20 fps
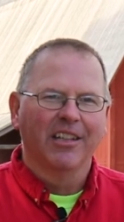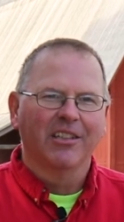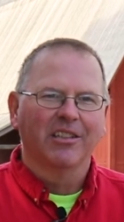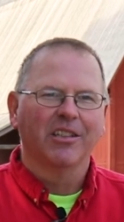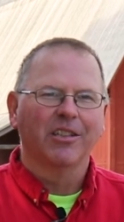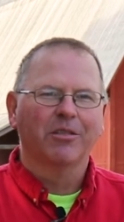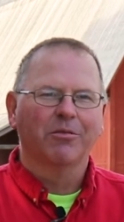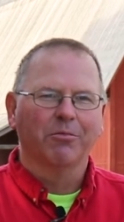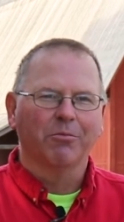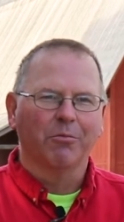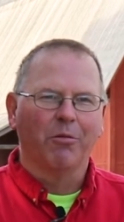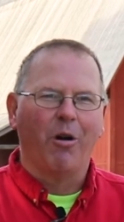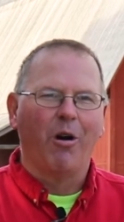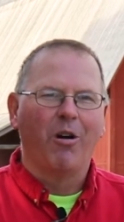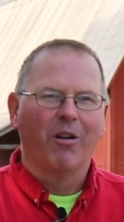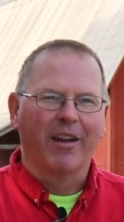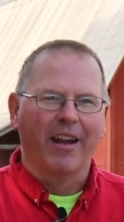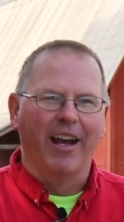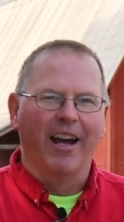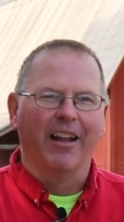just
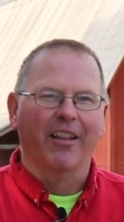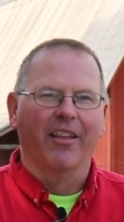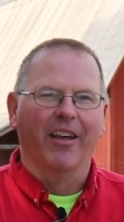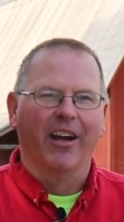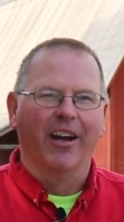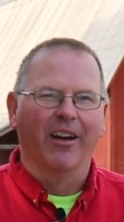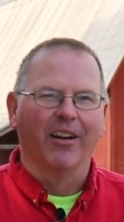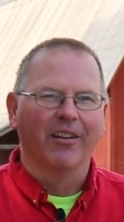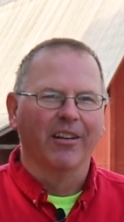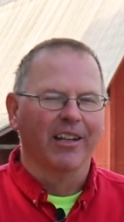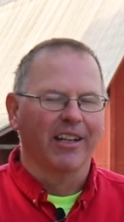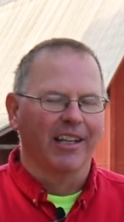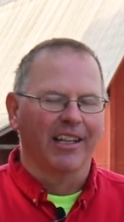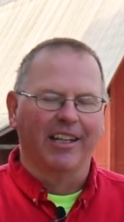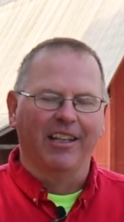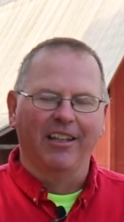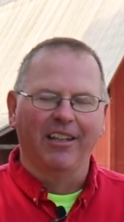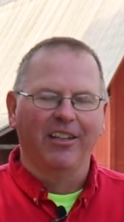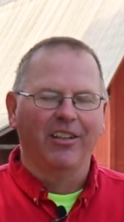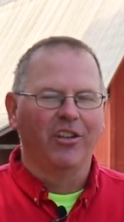walk out there.
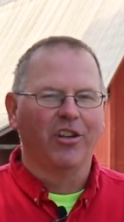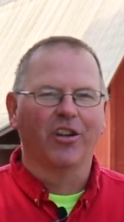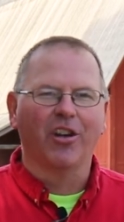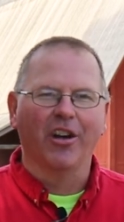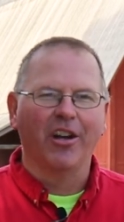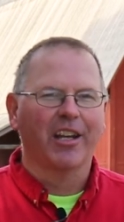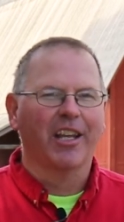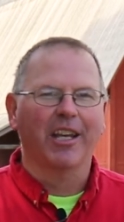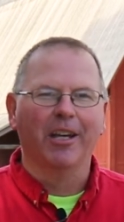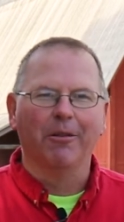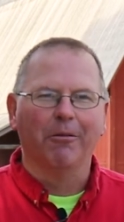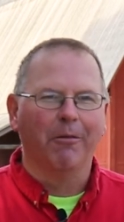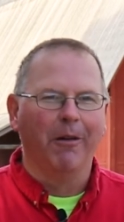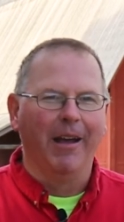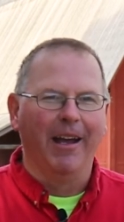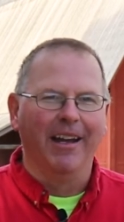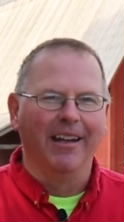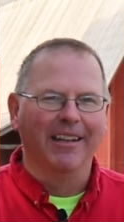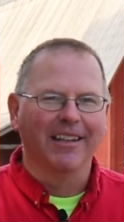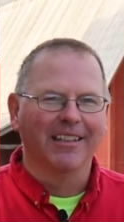You're gonna get
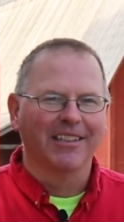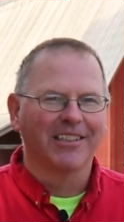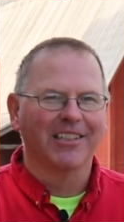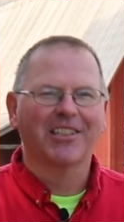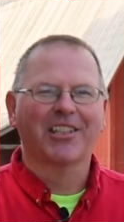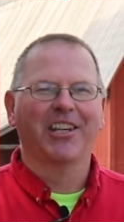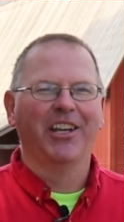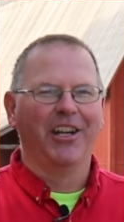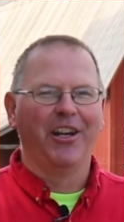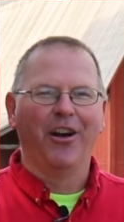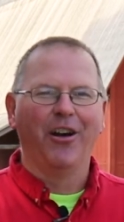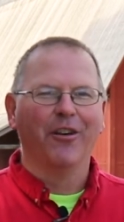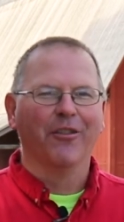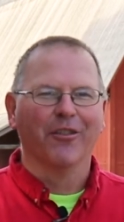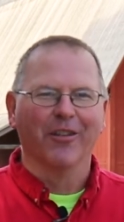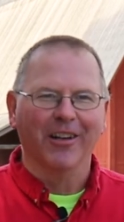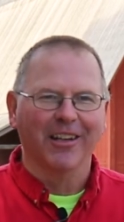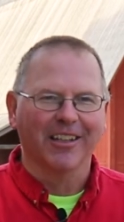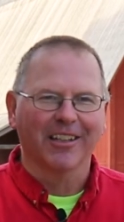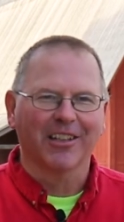wet. Just get
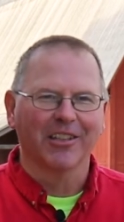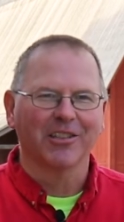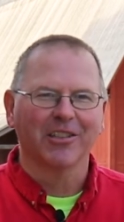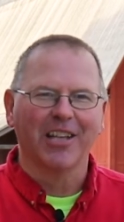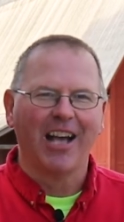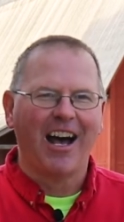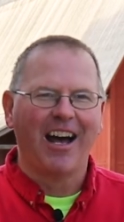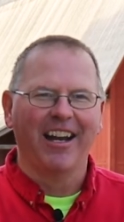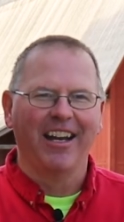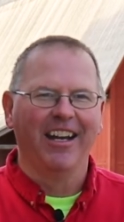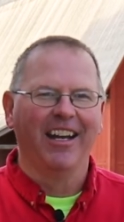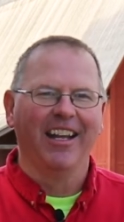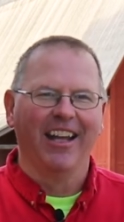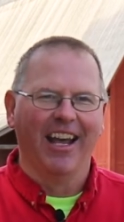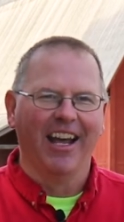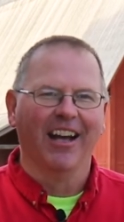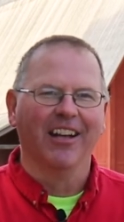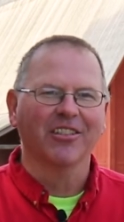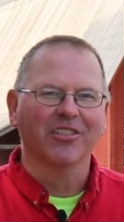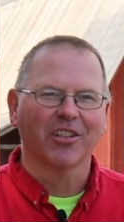over it because it's hot
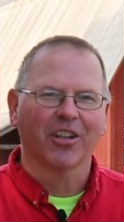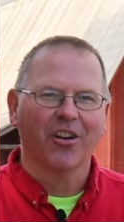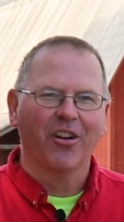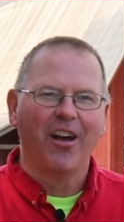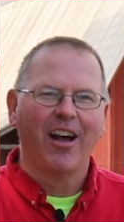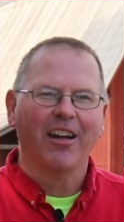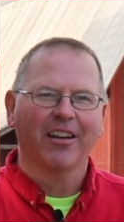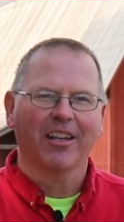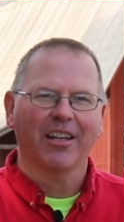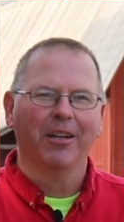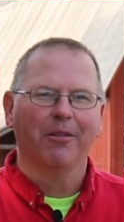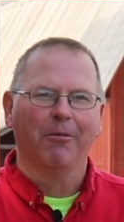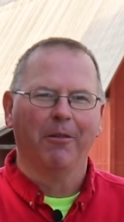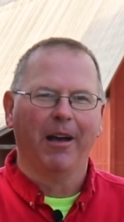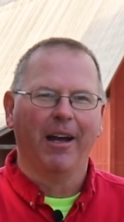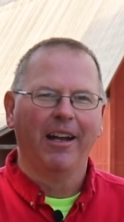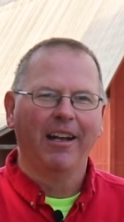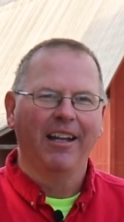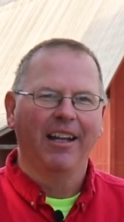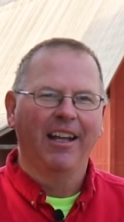anyhow. So go out and get
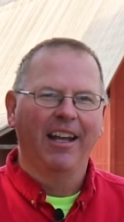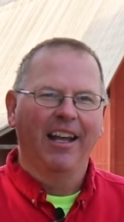wet